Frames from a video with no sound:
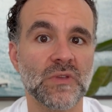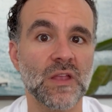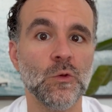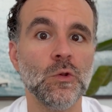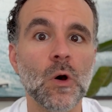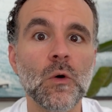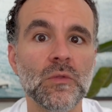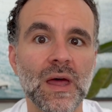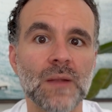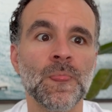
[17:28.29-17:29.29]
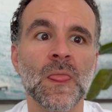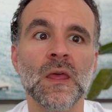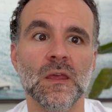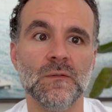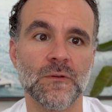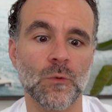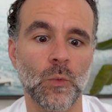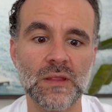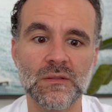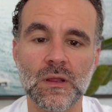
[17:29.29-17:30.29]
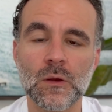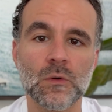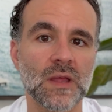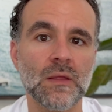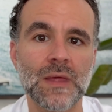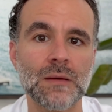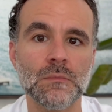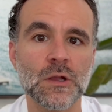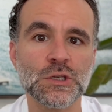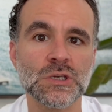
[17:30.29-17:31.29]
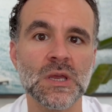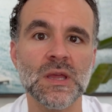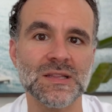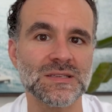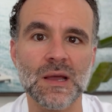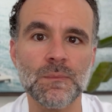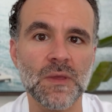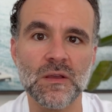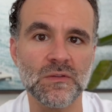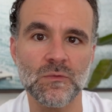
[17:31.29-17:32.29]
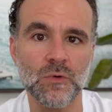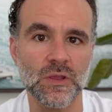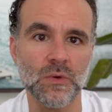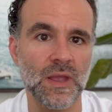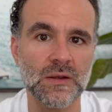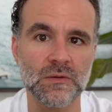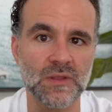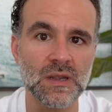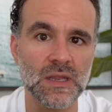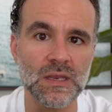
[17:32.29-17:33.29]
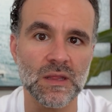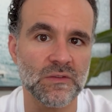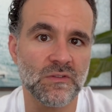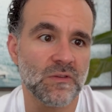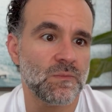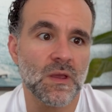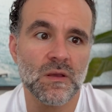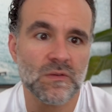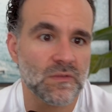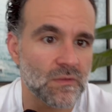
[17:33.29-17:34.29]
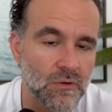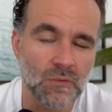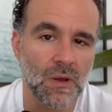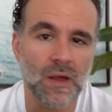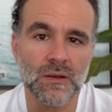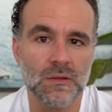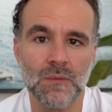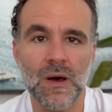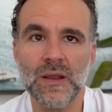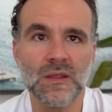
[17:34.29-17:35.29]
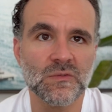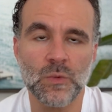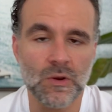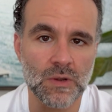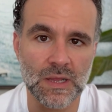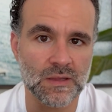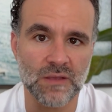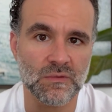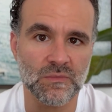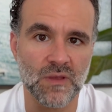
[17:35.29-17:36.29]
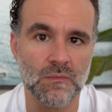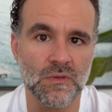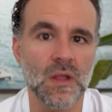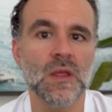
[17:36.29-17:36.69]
And you know that if your weight didn't go down that much, it's not because of what you ate or didn't eat. It's just because the body is weird like that sometimes.